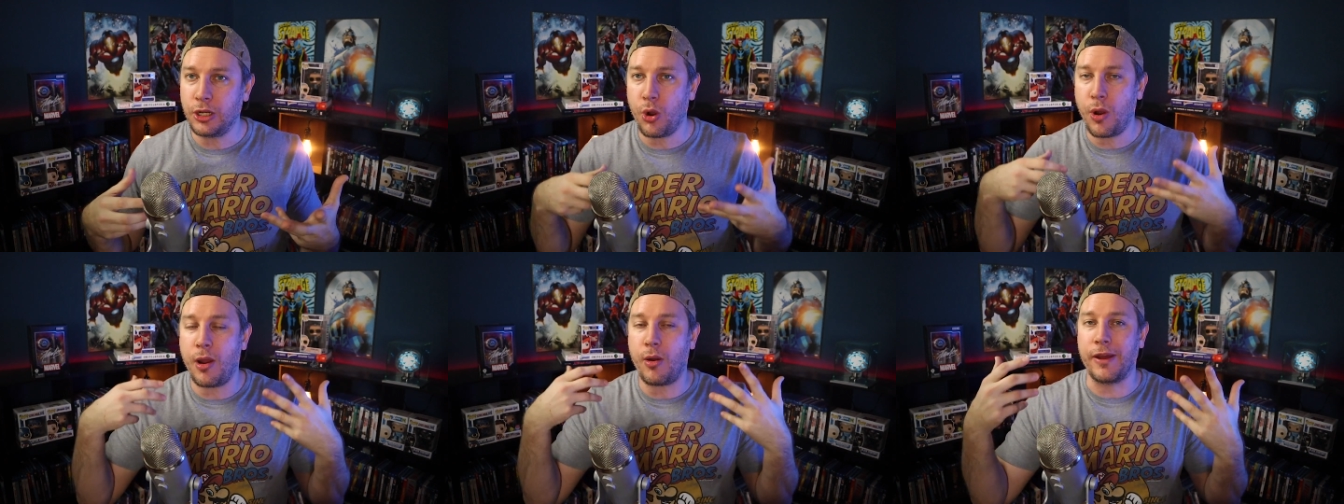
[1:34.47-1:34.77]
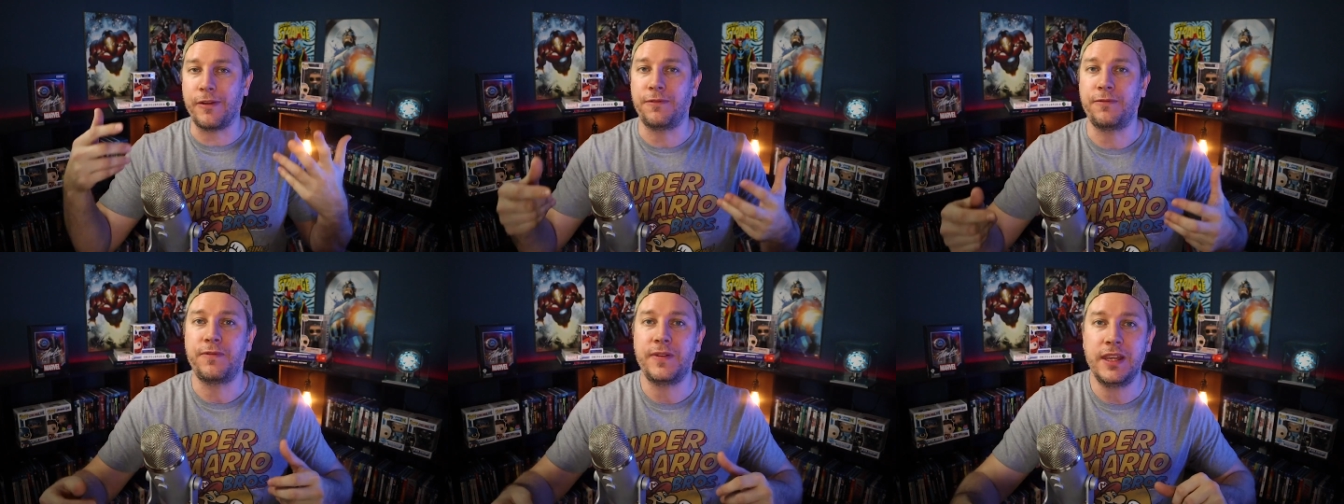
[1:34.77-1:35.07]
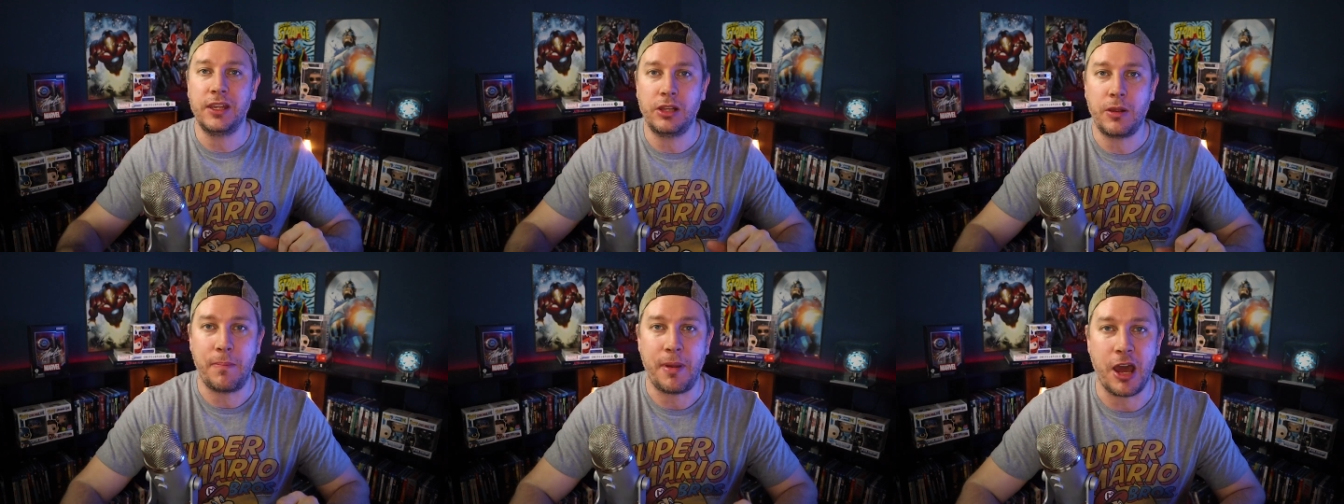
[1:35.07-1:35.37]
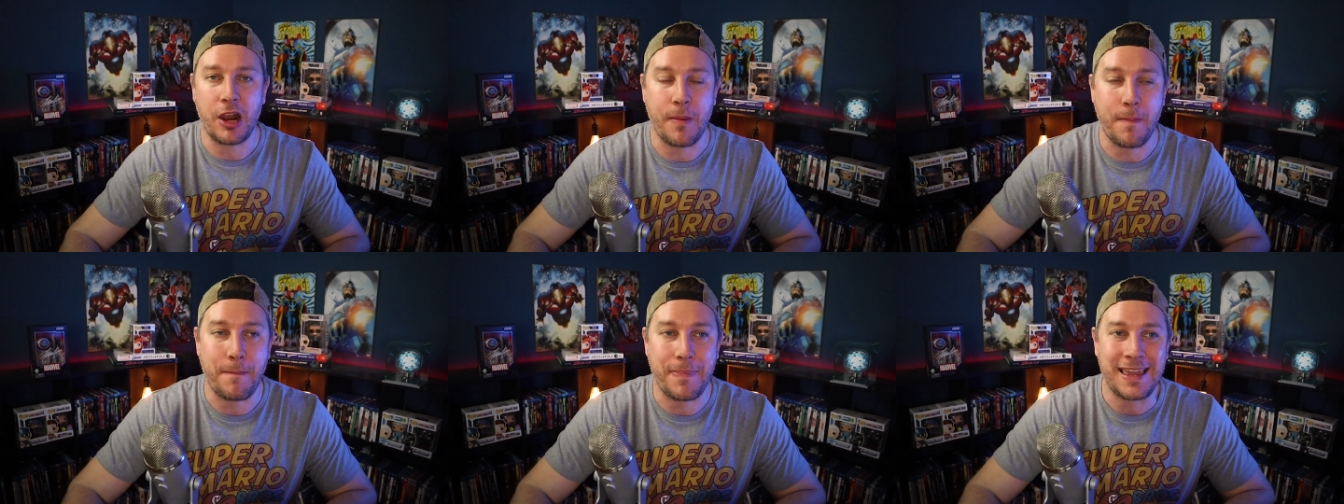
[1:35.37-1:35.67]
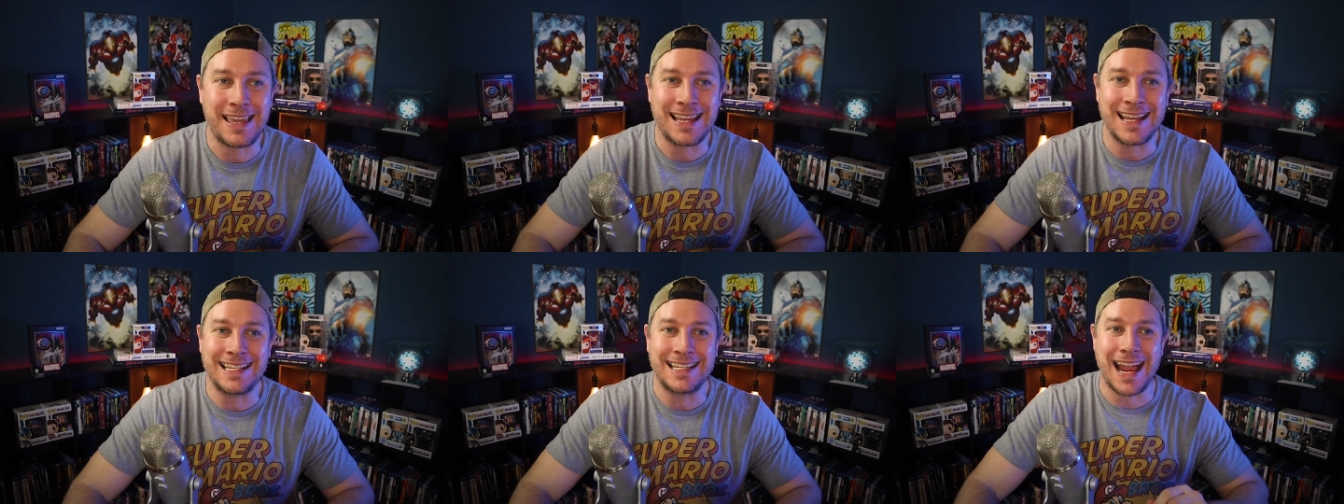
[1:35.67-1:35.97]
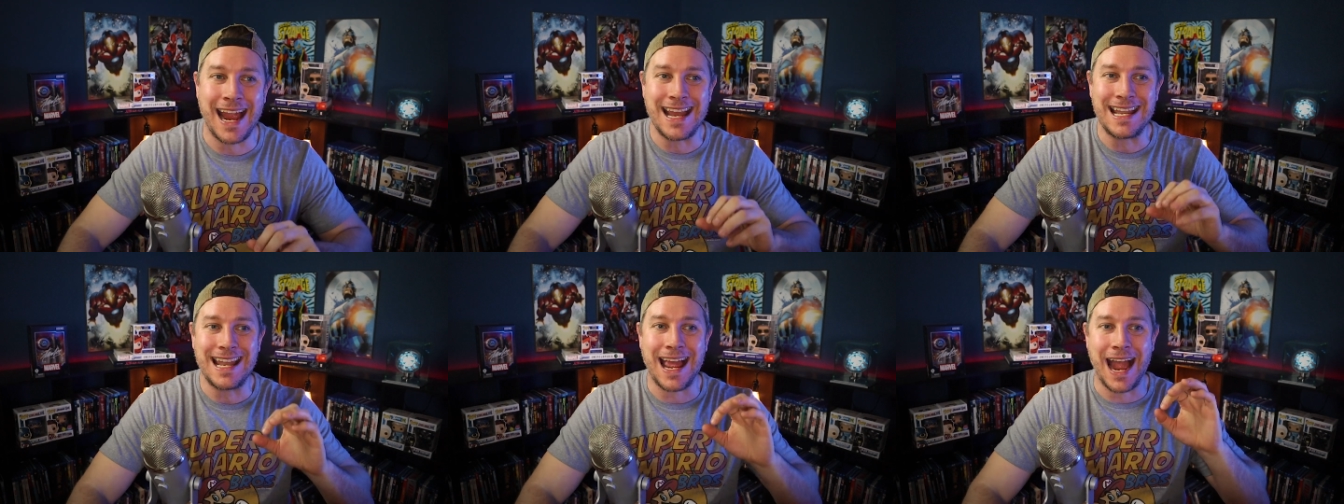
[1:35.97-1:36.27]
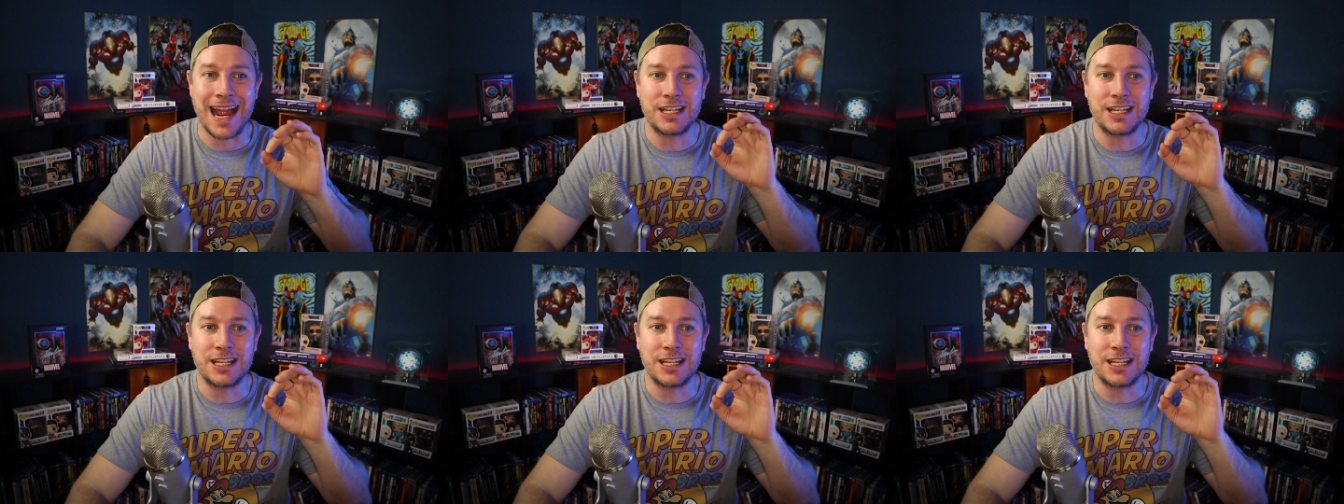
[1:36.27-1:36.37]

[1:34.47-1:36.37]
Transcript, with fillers: know how I feel about it because I,